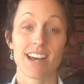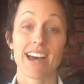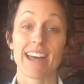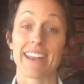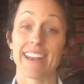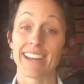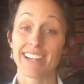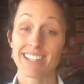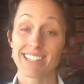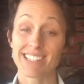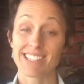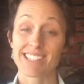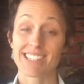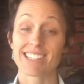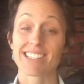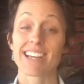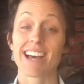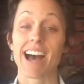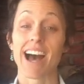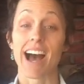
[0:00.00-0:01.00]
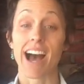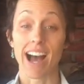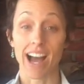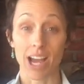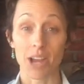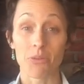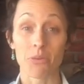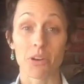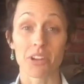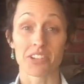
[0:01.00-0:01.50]
Next,
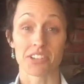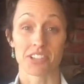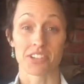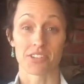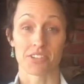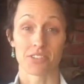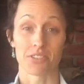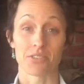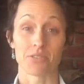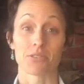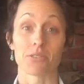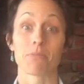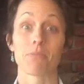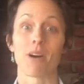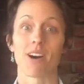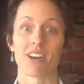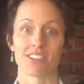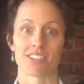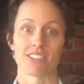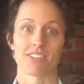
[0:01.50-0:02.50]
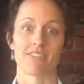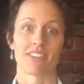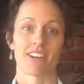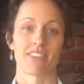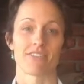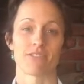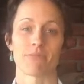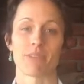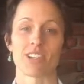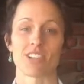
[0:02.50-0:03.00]
I want to introduce positive
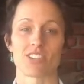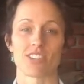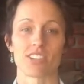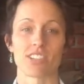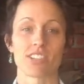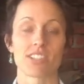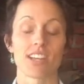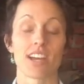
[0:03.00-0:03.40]
affirmations.